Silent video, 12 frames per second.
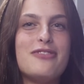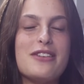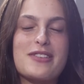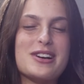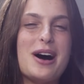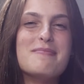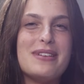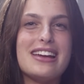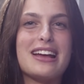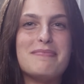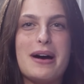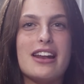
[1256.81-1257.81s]
if you're not being
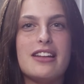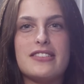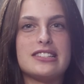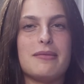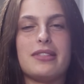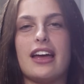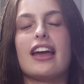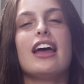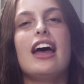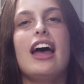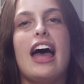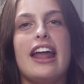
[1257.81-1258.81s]
competitive at something?
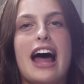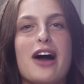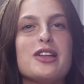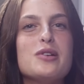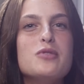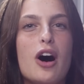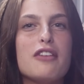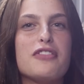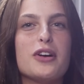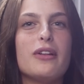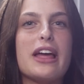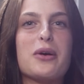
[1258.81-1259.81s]
And how do you not feel like